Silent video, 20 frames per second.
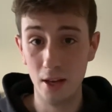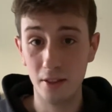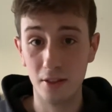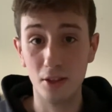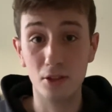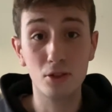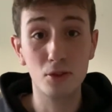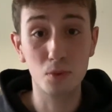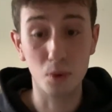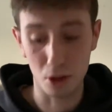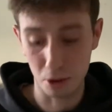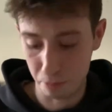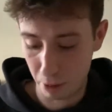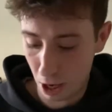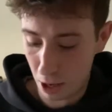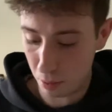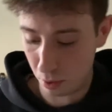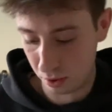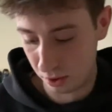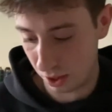This is what the
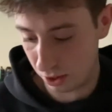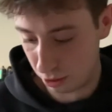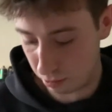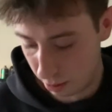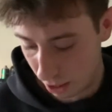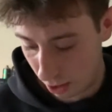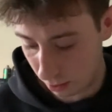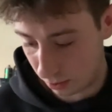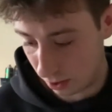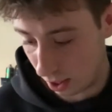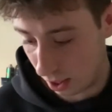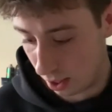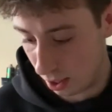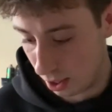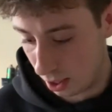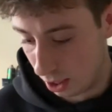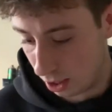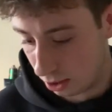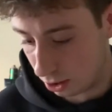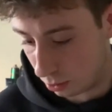Bible says about it.
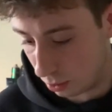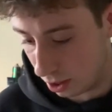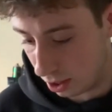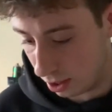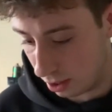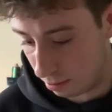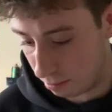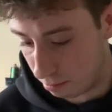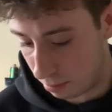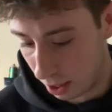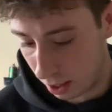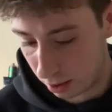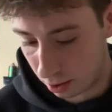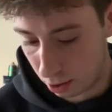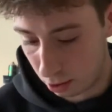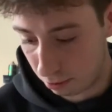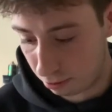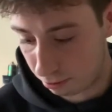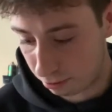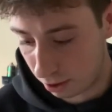So in
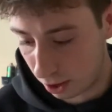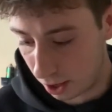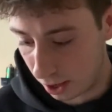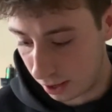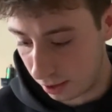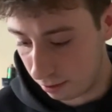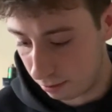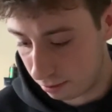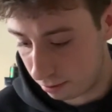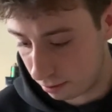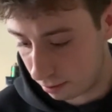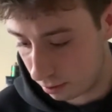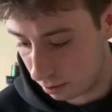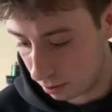Matthew 5,